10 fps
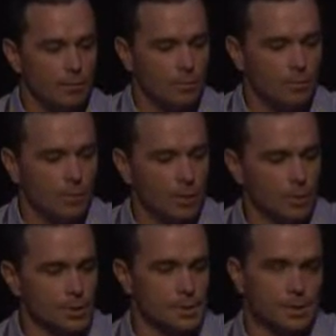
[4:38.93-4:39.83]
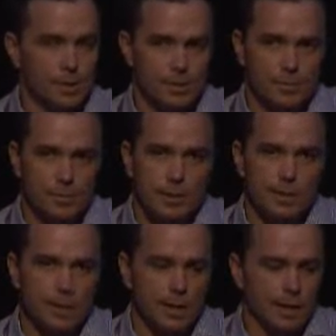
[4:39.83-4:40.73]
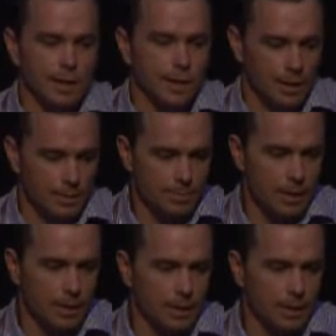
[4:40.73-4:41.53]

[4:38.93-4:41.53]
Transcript: We were successful in obtaining